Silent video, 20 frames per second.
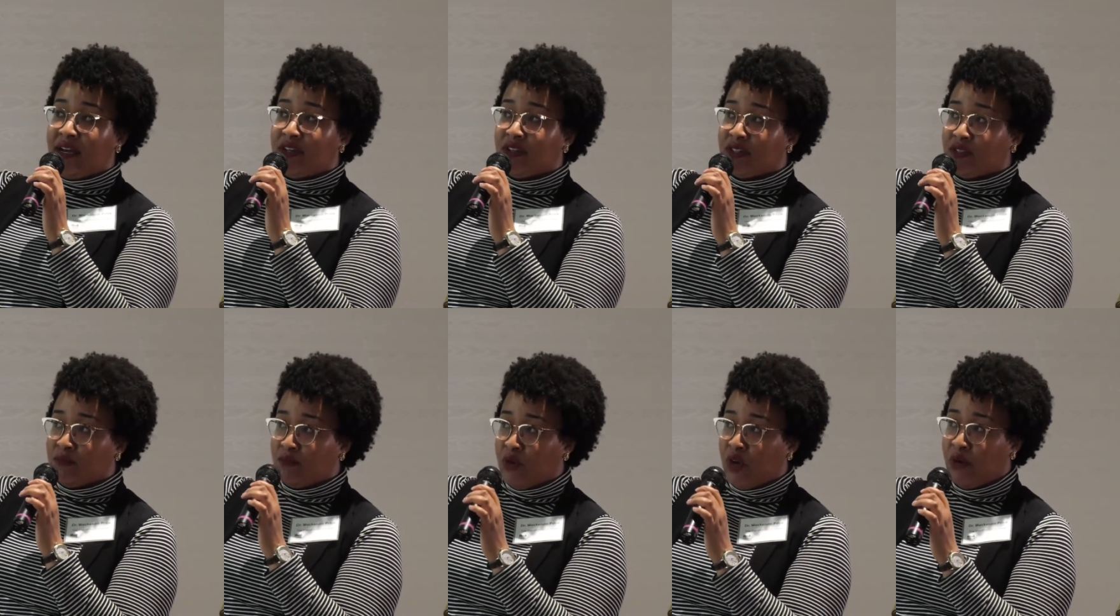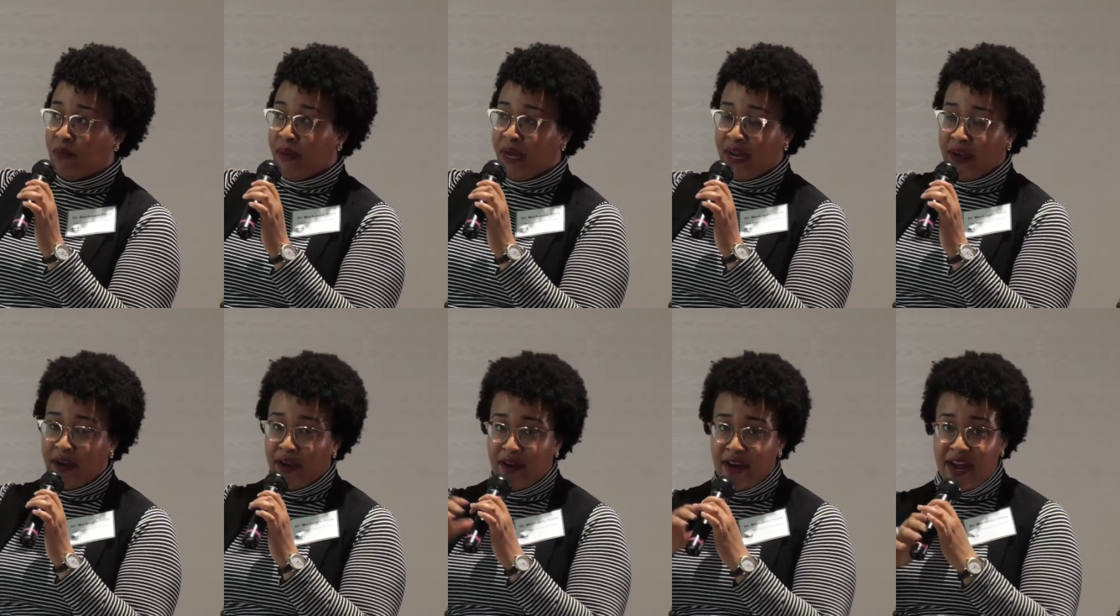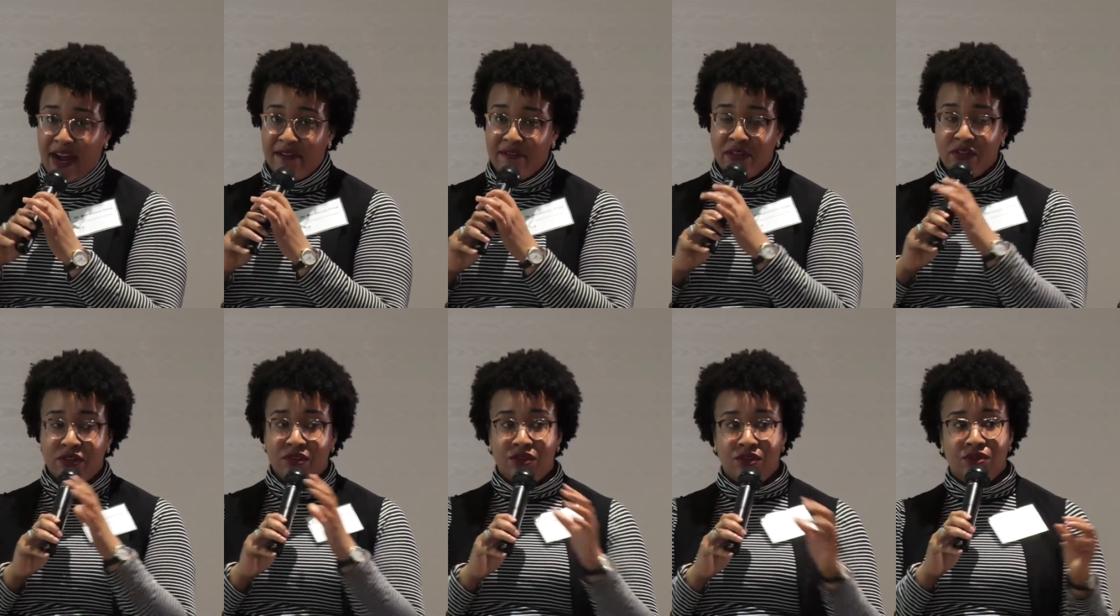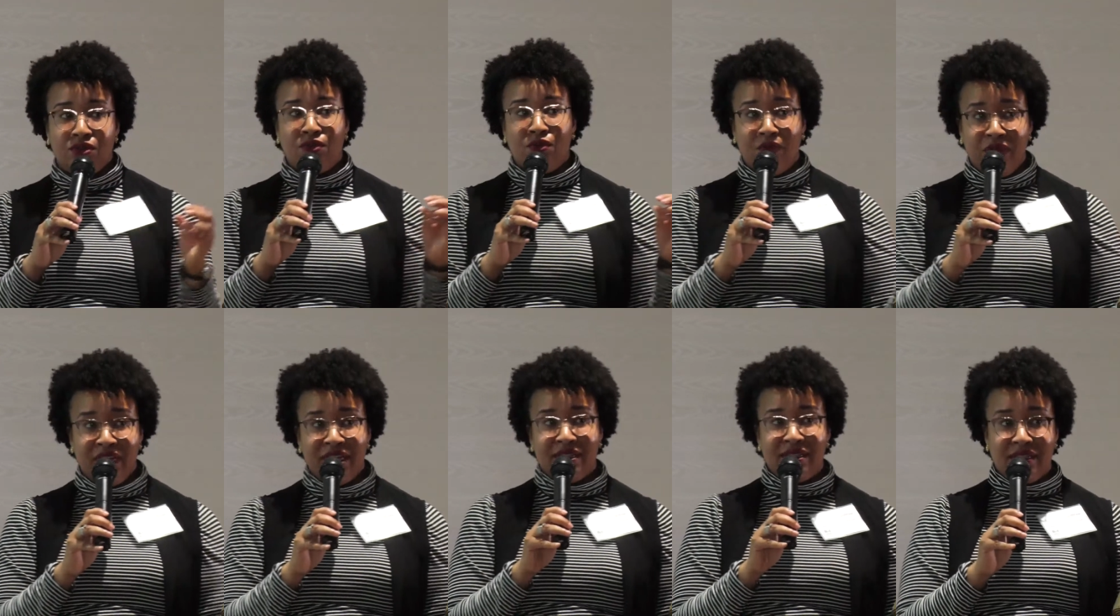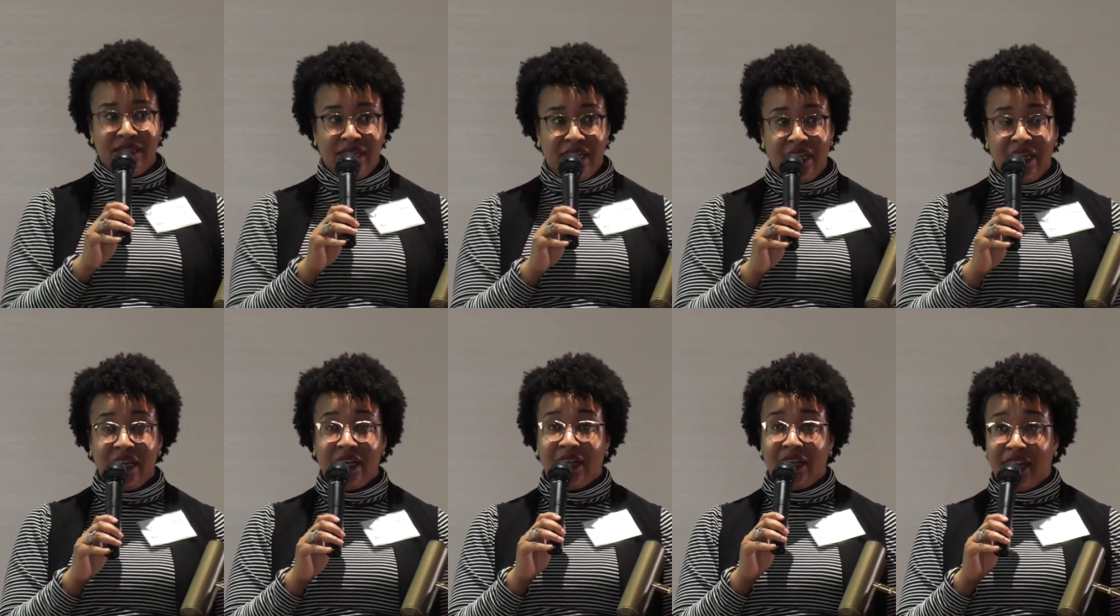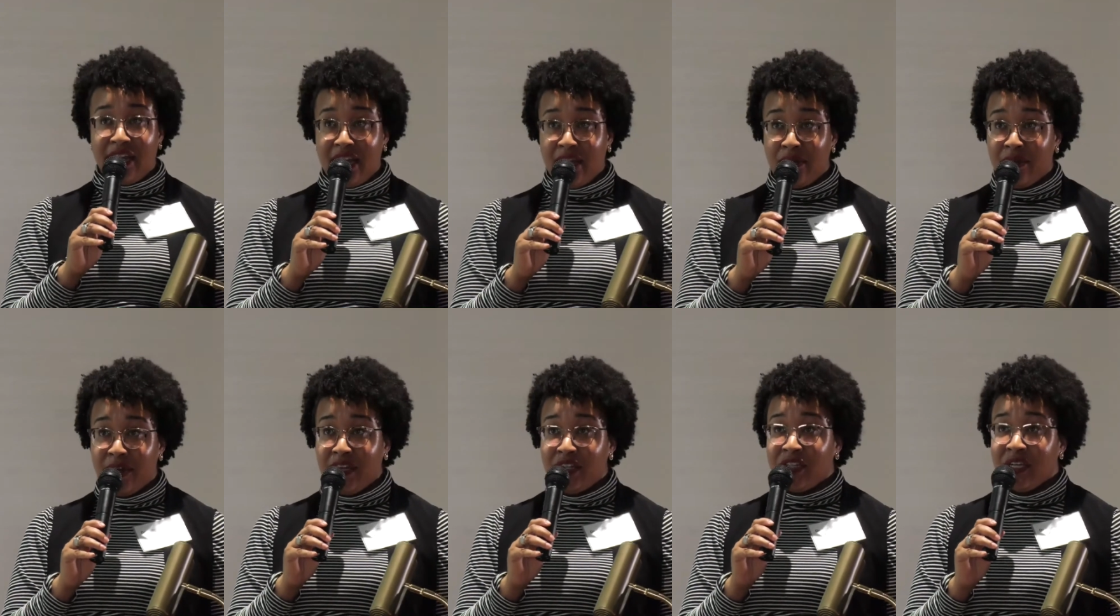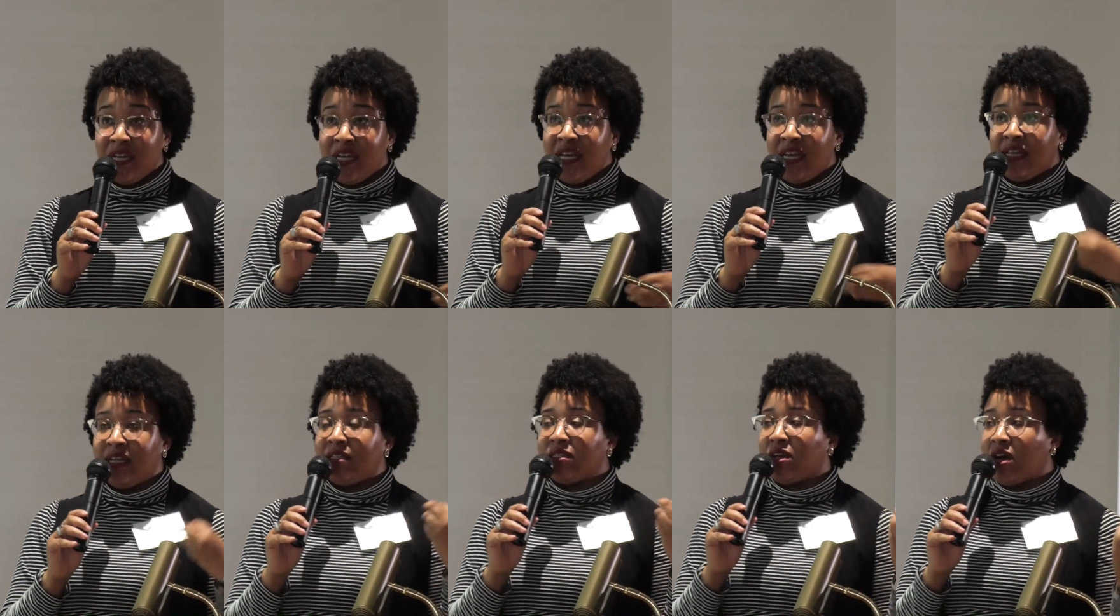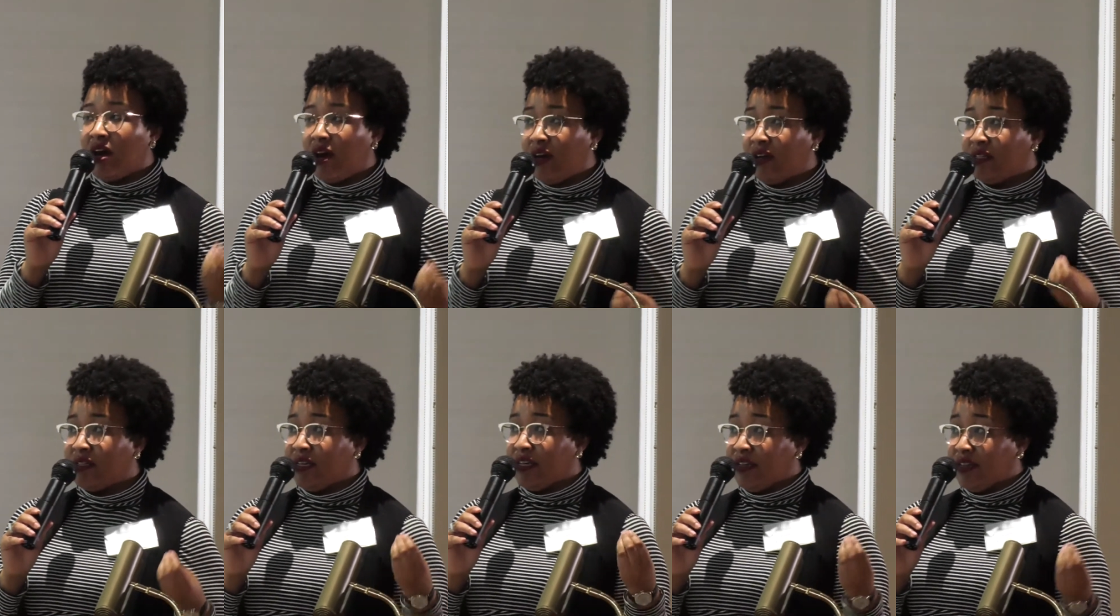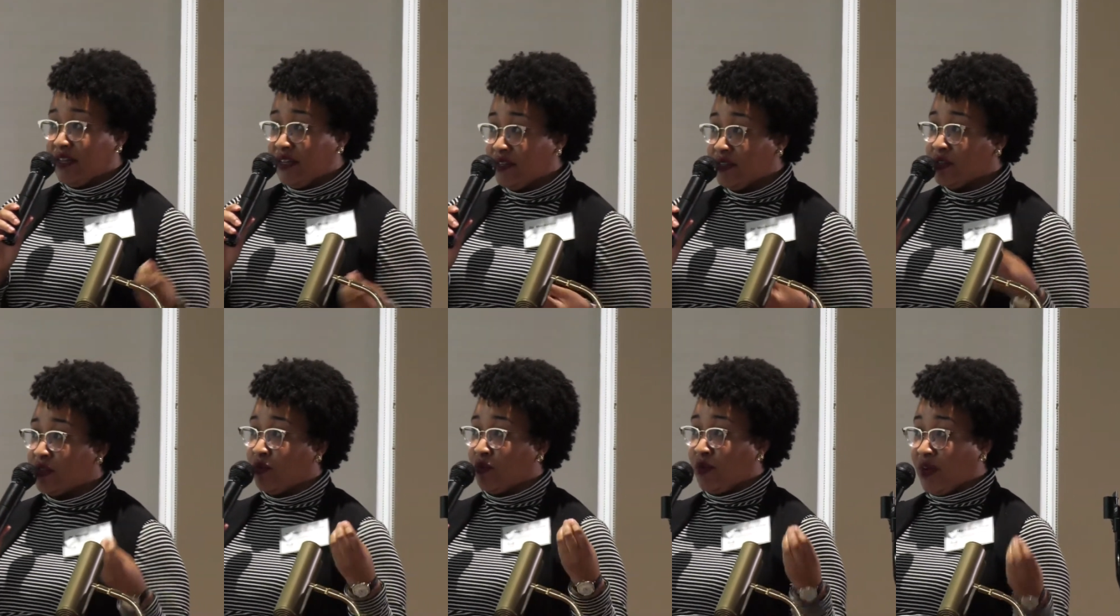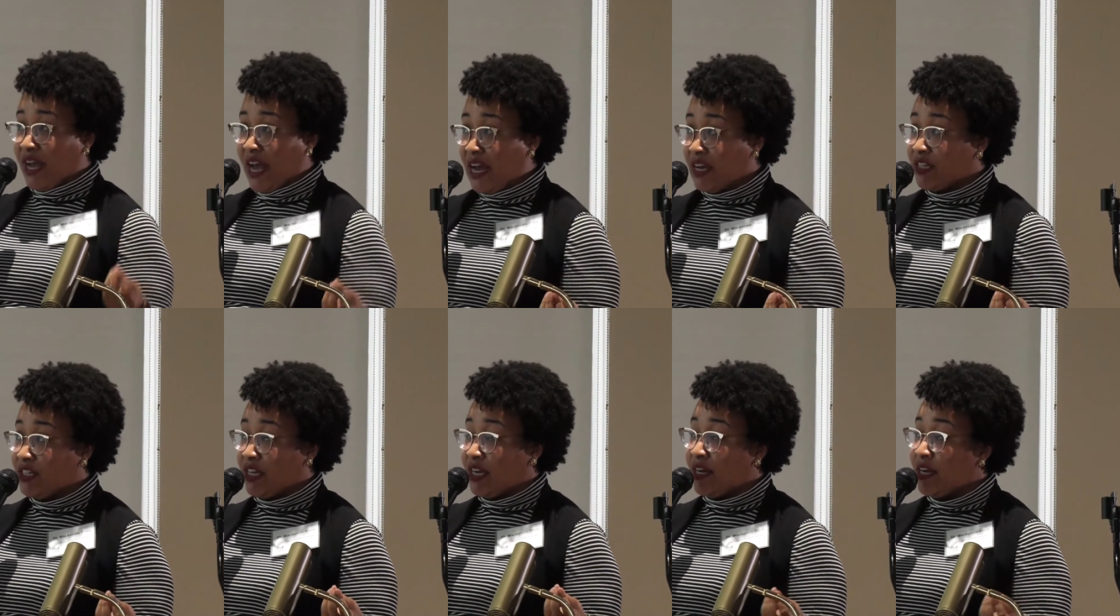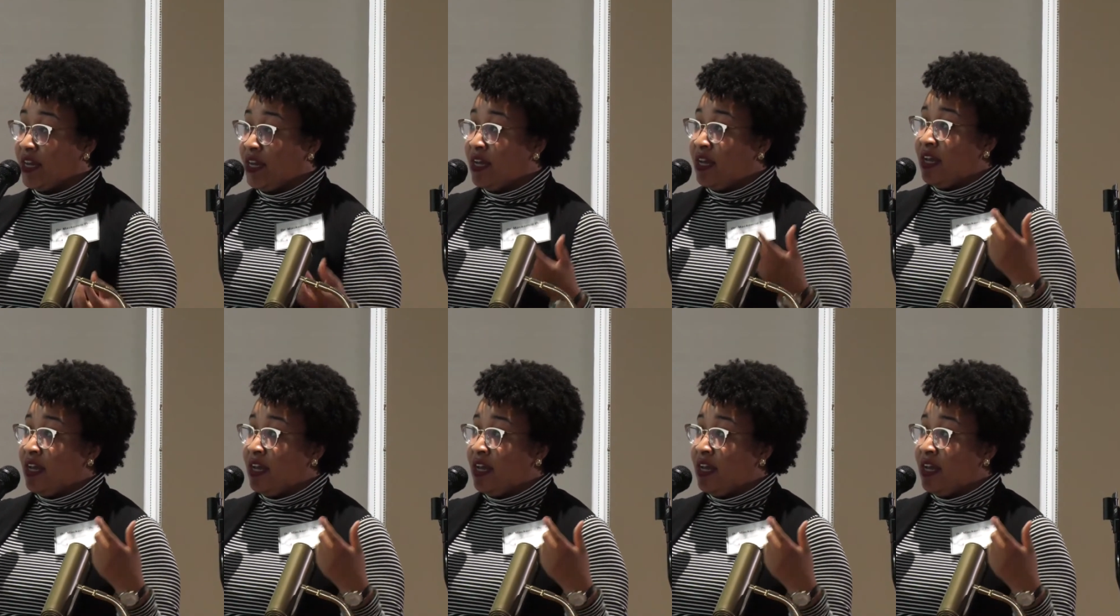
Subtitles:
small paragraph do we see language that's causing this reaction?